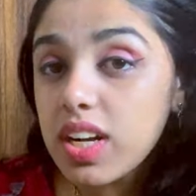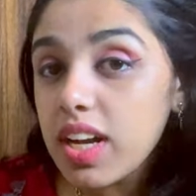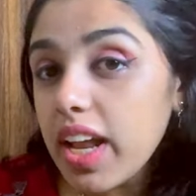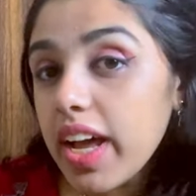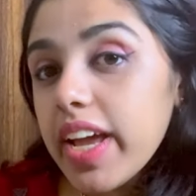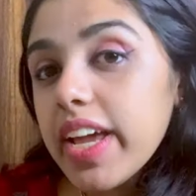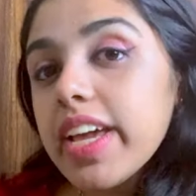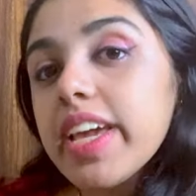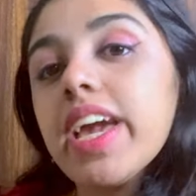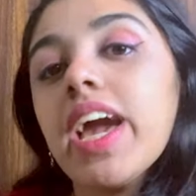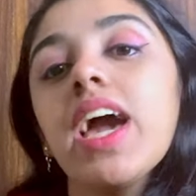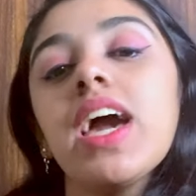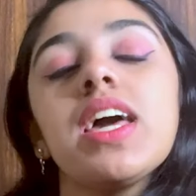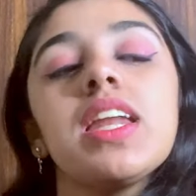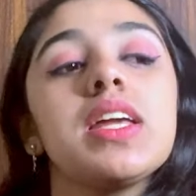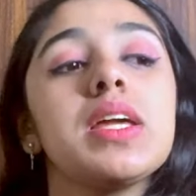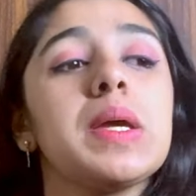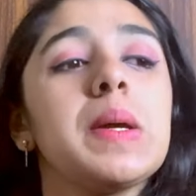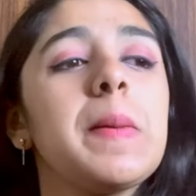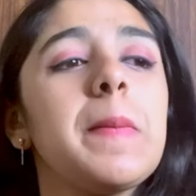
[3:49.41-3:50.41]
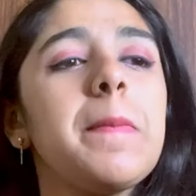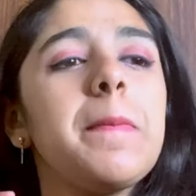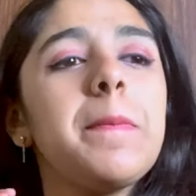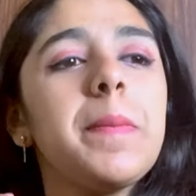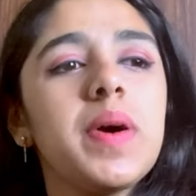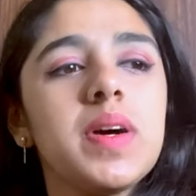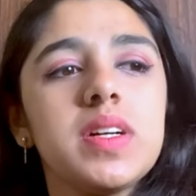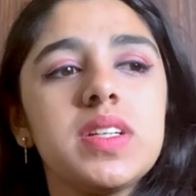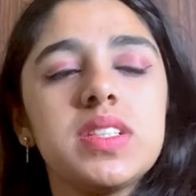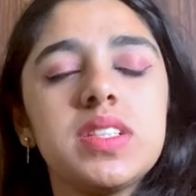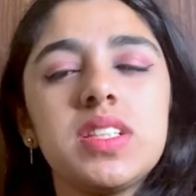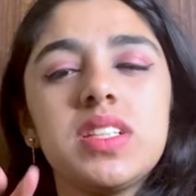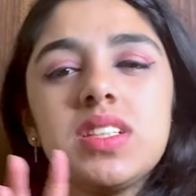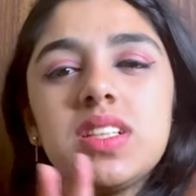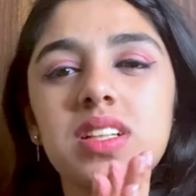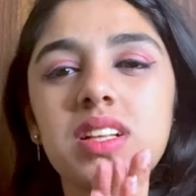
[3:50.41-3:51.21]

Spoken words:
like carrying purses,